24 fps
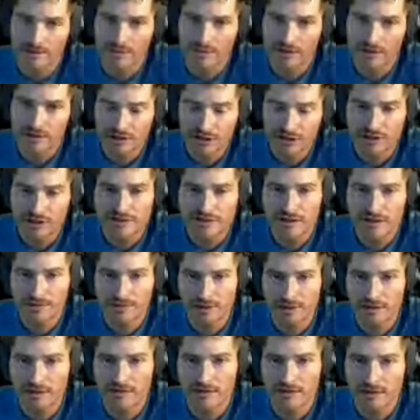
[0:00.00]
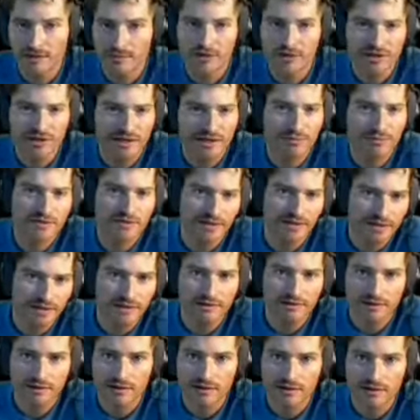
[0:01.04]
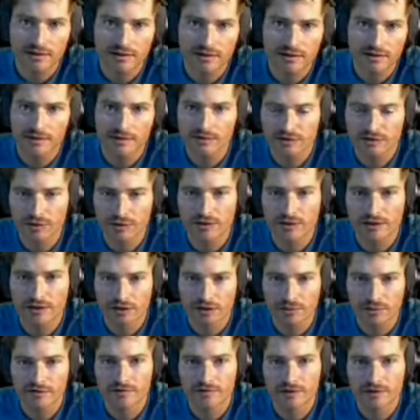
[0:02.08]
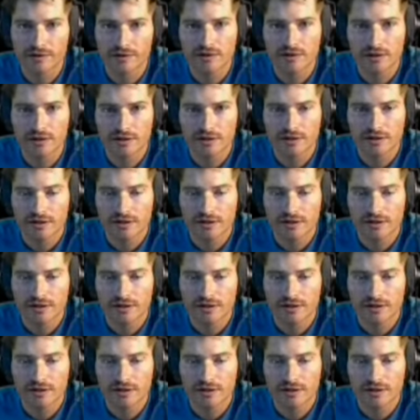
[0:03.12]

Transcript: But teaching something, much like presenting, just going a little bit further,